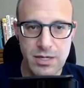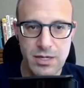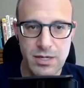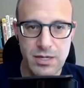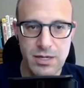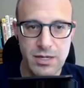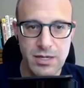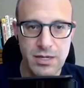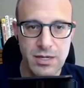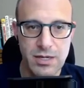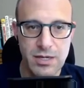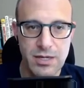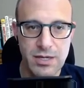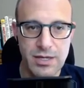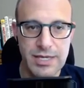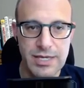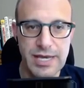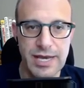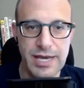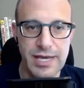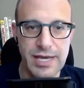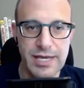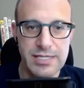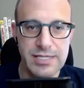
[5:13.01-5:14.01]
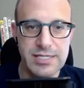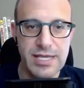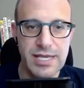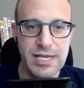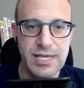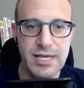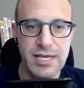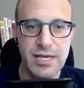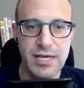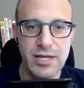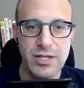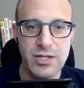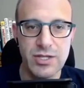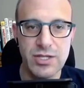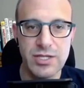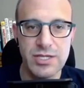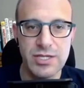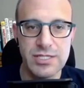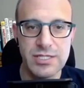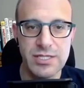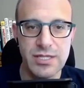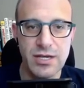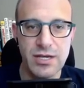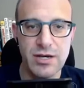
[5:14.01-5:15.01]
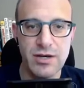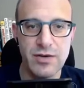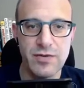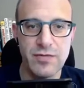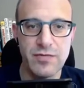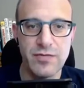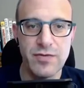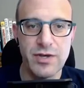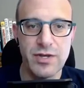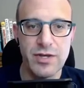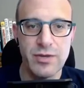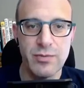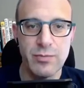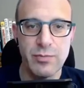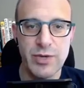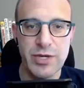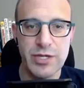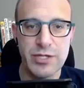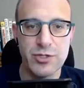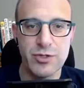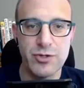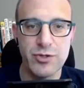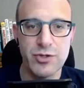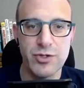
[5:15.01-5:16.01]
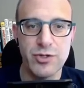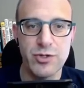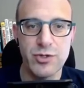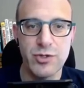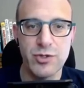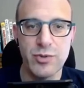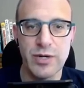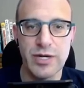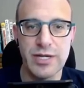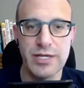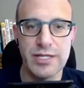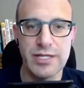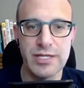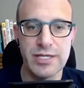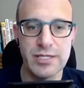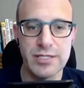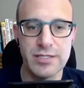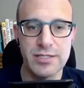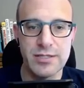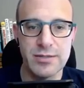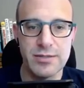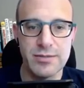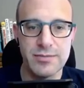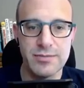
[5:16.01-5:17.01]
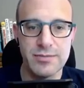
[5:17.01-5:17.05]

uh, yeah, it's taking a list of picture UUIDs.